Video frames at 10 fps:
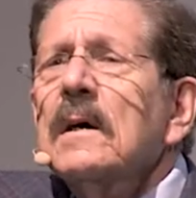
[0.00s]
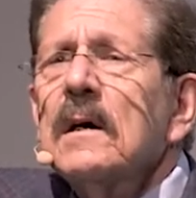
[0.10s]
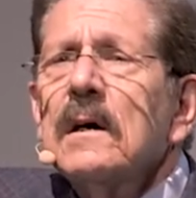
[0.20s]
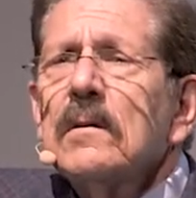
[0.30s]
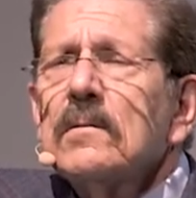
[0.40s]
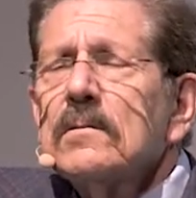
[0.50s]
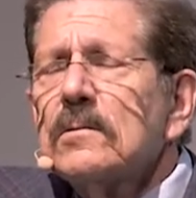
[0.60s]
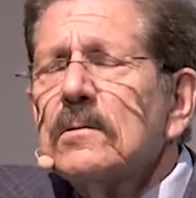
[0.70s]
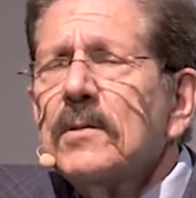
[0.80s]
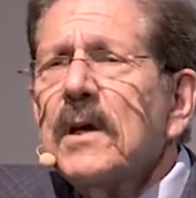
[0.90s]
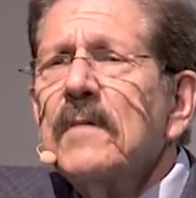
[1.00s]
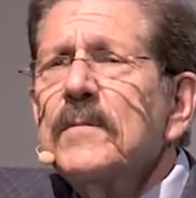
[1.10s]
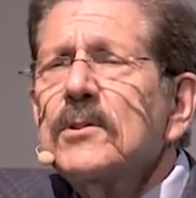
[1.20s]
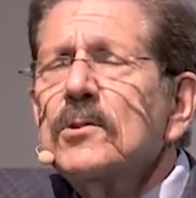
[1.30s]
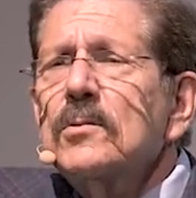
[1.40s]
the
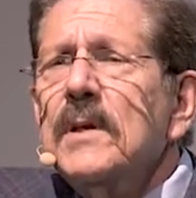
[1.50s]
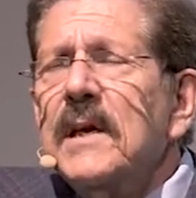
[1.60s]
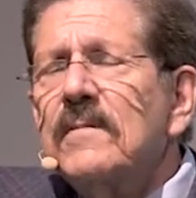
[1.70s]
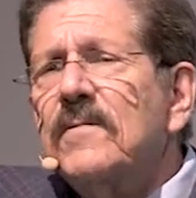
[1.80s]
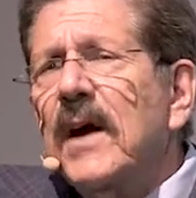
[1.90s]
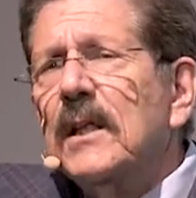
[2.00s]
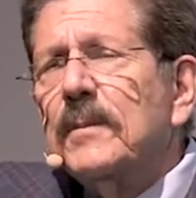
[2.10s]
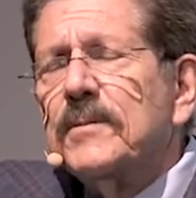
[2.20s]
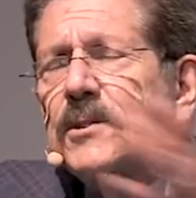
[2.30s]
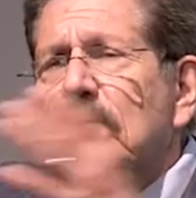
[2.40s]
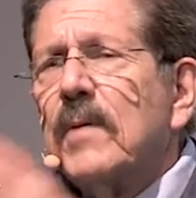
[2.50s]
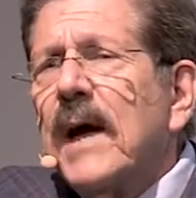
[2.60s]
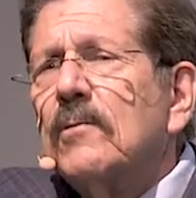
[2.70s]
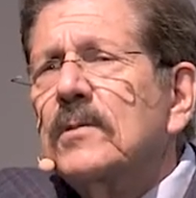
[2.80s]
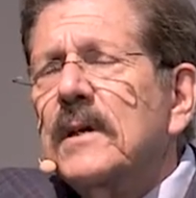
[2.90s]
government soon enveloped,
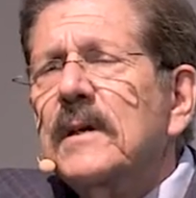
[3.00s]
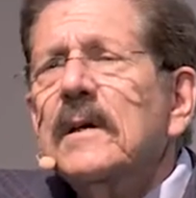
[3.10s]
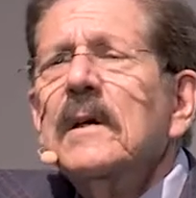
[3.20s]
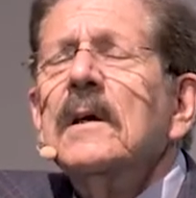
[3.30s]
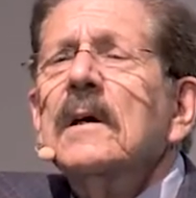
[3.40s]
surrounded